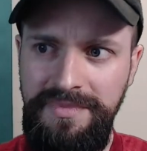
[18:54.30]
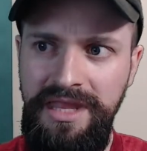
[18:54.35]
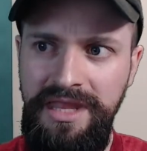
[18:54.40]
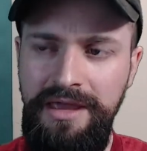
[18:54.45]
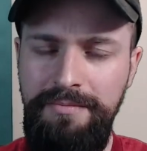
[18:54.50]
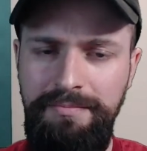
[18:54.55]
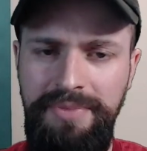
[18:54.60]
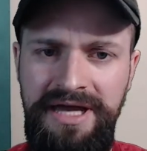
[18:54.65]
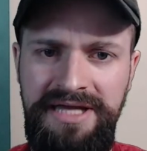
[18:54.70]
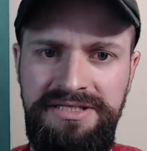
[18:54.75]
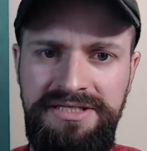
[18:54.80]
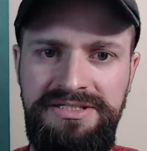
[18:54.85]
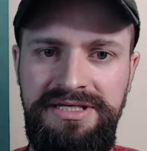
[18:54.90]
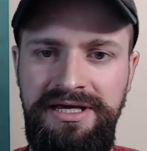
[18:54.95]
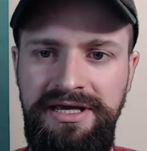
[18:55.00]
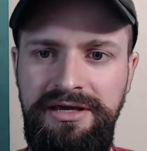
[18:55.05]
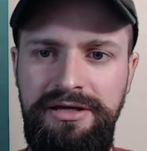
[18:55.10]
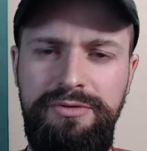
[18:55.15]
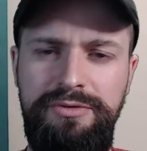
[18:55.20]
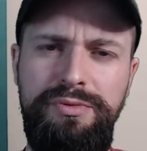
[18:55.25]
But
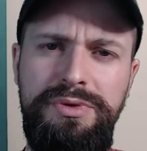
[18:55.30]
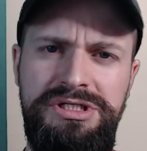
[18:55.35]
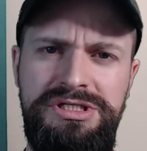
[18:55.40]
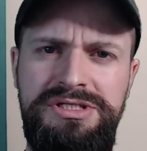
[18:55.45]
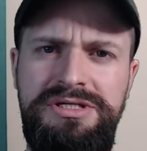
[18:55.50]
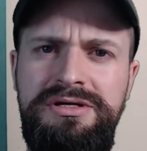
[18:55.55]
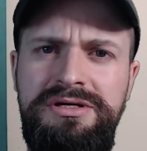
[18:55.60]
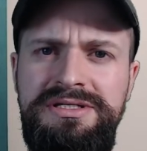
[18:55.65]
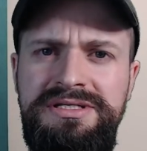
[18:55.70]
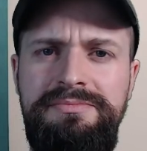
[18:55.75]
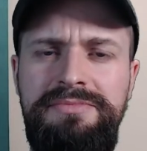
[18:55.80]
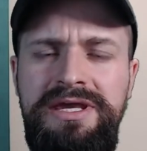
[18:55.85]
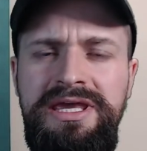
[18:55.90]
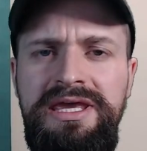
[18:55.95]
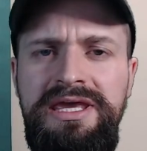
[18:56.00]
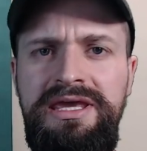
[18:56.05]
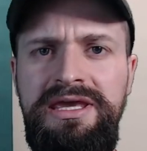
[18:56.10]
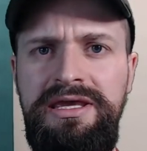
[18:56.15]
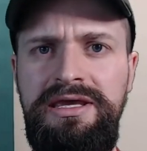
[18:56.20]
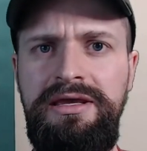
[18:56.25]
we just got some
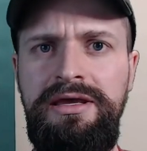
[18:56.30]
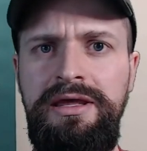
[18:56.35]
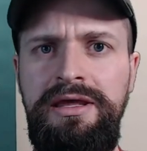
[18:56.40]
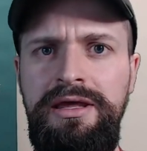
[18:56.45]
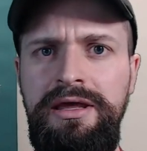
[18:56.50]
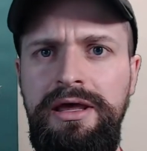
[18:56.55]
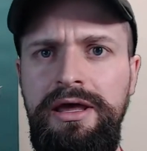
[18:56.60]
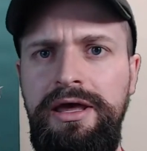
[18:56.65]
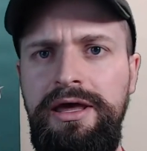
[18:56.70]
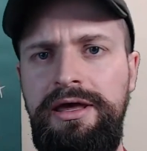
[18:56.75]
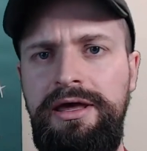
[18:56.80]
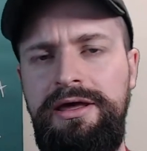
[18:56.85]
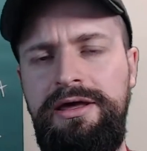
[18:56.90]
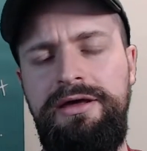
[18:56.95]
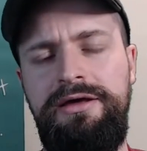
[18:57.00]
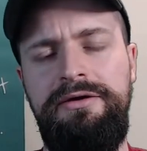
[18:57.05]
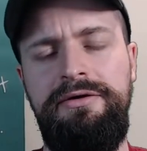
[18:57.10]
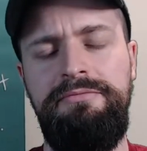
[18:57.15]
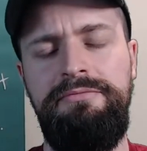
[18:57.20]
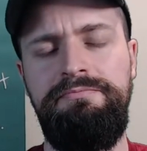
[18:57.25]
key
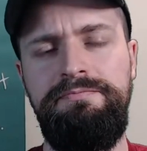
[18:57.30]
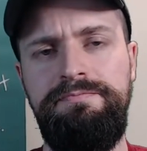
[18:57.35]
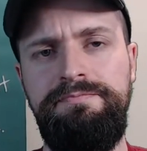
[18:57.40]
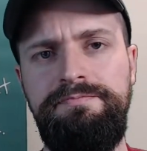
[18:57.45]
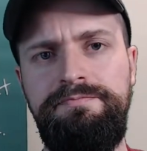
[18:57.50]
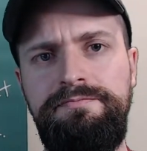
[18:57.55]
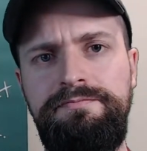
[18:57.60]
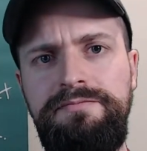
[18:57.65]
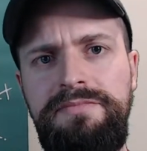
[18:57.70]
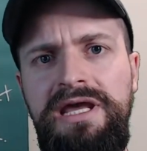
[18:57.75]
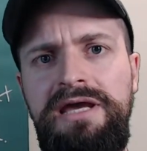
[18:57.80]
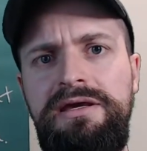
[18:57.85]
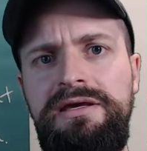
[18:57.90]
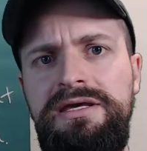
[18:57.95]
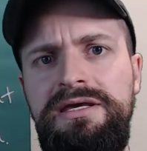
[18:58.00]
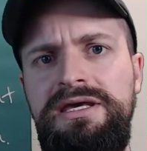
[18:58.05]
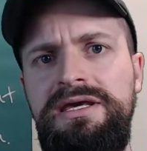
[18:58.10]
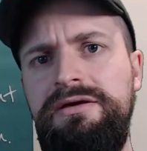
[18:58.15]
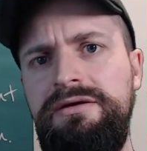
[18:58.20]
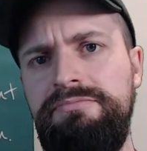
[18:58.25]

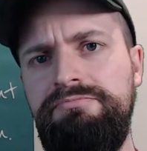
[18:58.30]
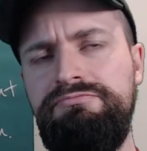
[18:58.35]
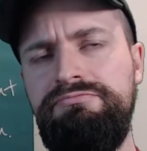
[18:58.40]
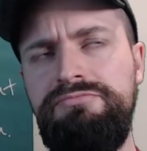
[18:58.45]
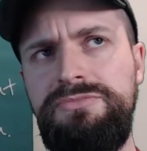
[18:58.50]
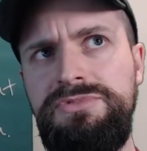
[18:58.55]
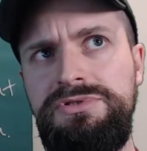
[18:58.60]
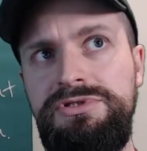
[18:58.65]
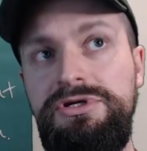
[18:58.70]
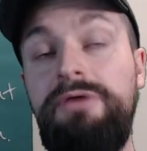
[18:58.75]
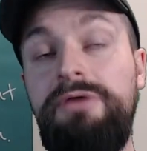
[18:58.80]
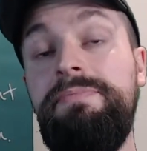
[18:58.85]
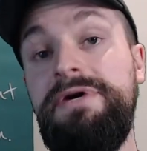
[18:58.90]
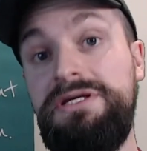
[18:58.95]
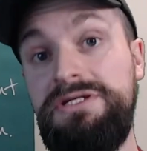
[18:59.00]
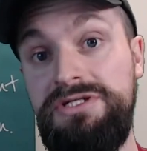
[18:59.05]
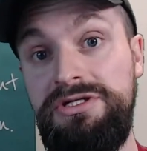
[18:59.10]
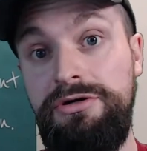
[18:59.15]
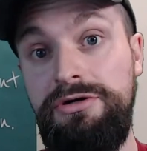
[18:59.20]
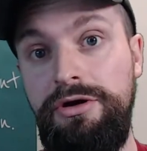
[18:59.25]

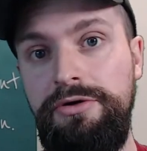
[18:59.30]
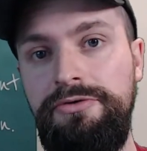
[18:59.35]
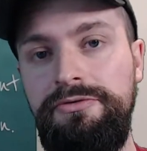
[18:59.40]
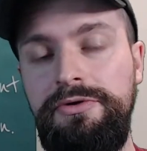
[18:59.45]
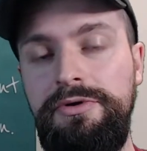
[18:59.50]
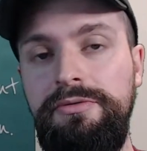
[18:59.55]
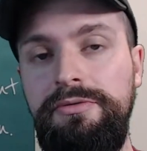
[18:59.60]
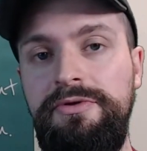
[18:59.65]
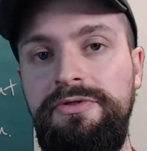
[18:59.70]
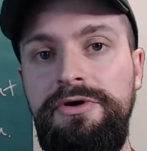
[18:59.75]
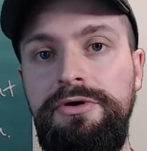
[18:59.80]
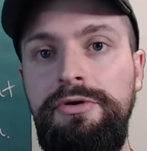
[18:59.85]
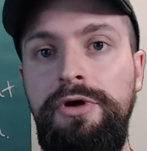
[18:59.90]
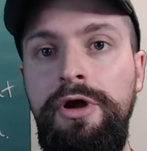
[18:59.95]
topics to go through with you.